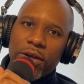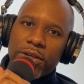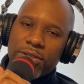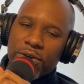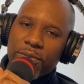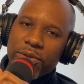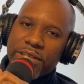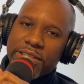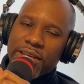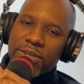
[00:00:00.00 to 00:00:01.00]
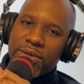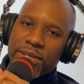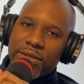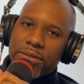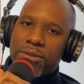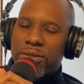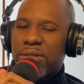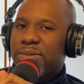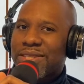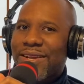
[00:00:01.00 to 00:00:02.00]
So Omotesando Hills
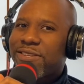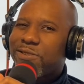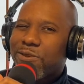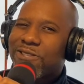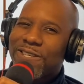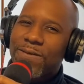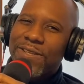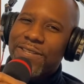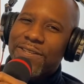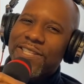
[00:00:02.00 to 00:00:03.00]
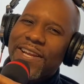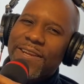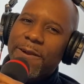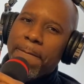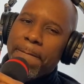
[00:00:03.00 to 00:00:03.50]
Christmas lights, you'll see what it looks like.